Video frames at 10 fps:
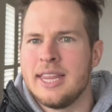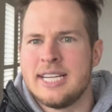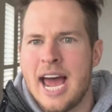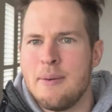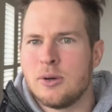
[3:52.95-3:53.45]
at the
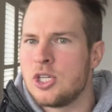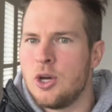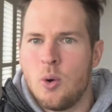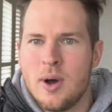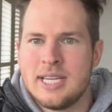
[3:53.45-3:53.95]
table. She
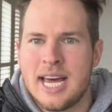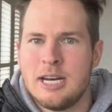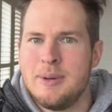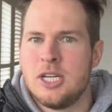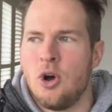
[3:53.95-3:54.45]
always had
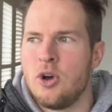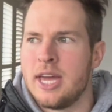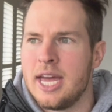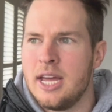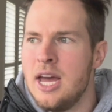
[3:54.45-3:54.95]
to be
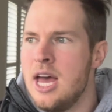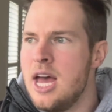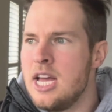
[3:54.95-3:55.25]
talking.